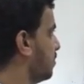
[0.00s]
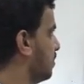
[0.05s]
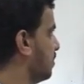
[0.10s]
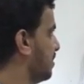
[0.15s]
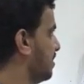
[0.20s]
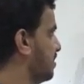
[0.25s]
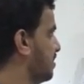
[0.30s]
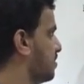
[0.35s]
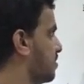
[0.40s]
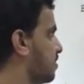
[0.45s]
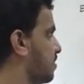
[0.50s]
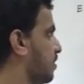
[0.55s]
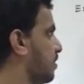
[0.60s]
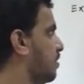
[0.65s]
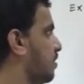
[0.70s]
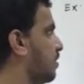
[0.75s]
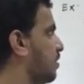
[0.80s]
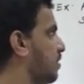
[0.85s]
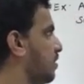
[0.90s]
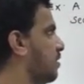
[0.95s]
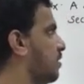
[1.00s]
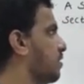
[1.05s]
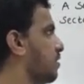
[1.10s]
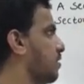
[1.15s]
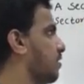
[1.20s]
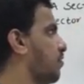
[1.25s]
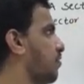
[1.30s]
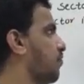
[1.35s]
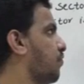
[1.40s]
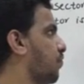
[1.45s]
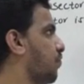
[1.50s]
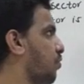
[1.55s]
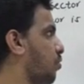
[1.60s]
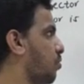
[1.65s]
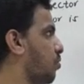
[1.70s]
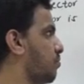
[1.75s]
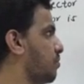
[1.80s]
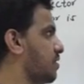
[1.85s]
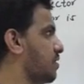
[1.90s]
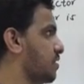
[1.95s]
is cut
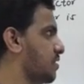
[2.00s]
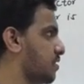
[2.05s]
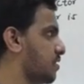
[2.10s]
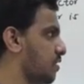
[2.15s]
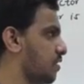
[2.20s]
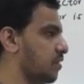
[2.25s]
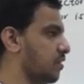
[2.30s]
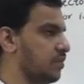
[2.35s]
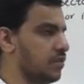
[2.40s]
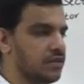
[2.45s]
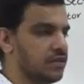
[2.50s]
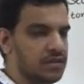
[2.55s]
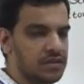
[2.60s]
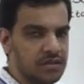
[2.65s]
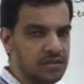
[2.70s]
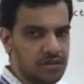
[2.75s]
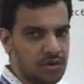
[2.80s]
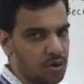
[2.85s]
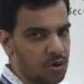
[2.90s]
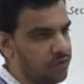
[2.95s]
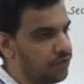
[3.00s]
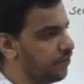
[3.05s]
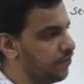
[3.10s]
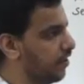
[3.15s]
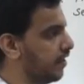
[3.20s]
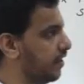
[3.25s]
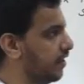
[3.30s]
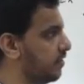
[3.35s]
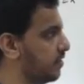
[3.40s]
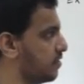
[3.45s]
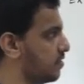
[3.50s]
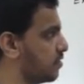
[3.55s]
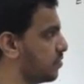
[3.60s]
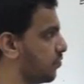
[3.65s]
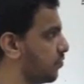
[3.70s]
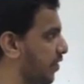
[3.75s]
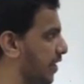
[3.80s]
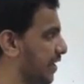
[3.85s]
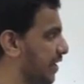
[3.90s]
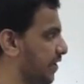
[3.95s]
from a circle of radius
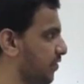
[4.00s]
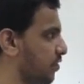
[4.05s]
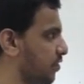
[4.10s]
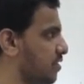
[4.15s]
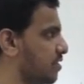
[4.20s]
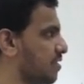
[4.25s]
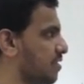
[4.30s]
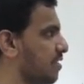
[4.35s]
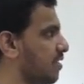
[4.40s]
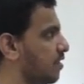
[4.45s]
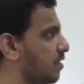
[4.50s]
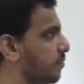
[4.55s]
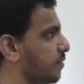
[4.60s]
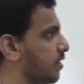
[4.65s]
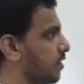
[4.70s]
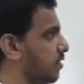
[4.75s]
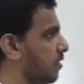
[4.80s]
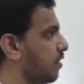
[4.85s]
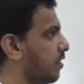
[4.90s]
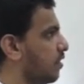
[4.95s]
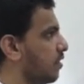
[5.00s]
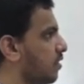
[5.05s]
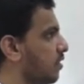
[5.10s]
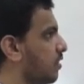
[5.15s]
21 centimeter.